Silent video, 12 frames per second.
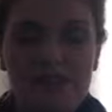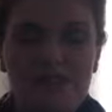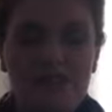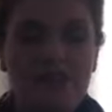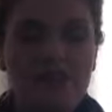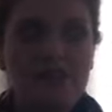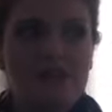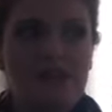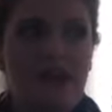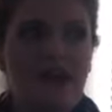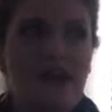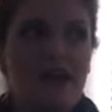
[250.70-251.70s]
videos
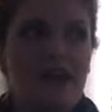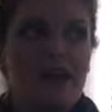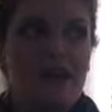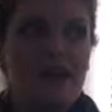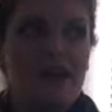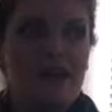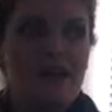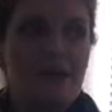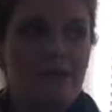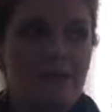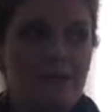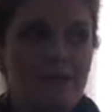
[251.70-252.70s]
that I
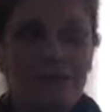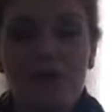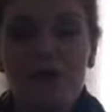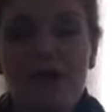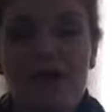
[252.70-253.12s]
broke my